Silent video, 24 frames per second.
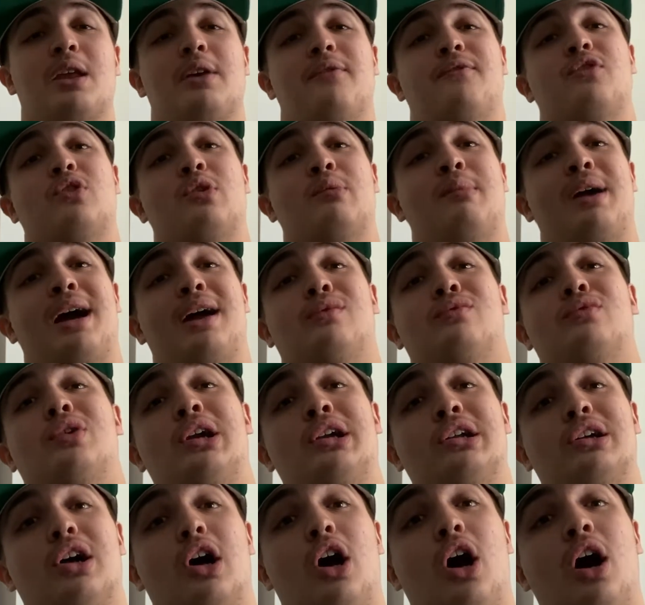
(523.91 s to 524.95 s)
For my
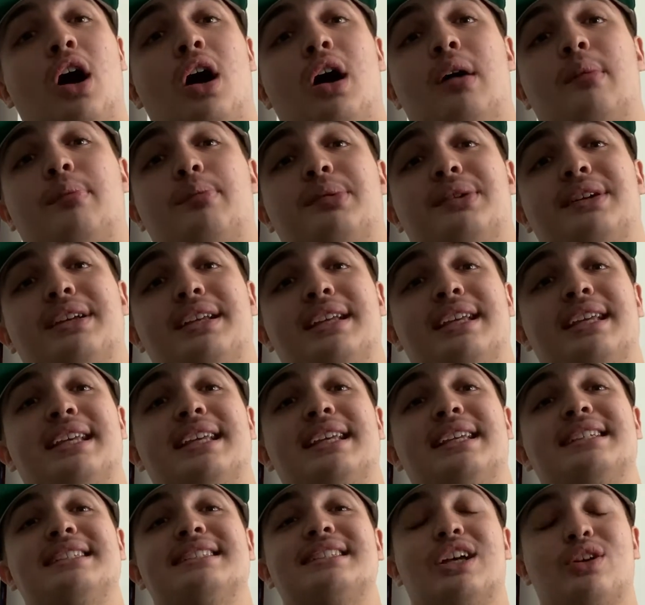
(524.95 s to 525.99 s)
runner-up
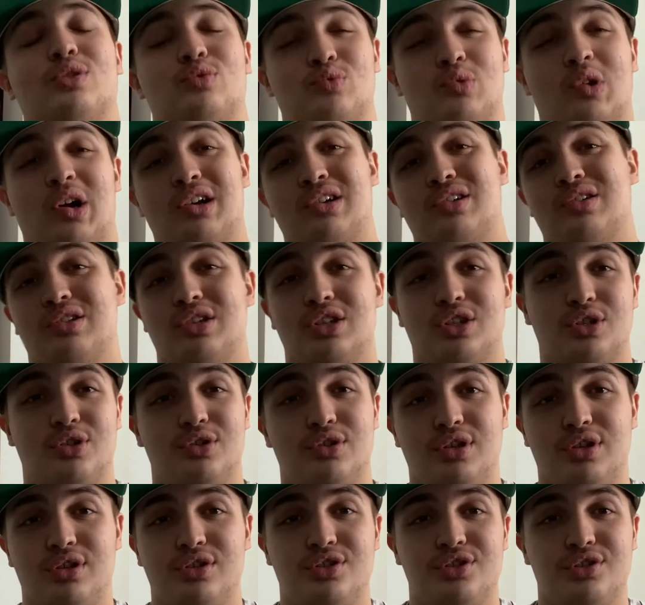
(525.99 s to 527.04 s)
is Ronald
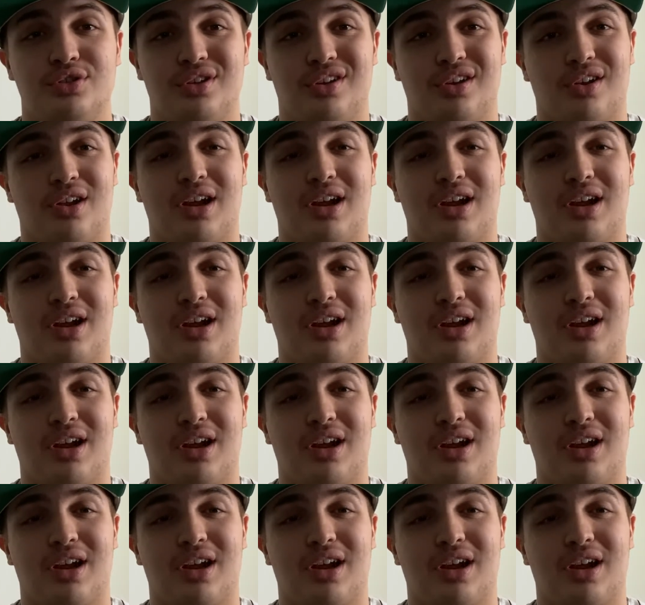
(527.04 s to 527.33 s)
Acuña Jr.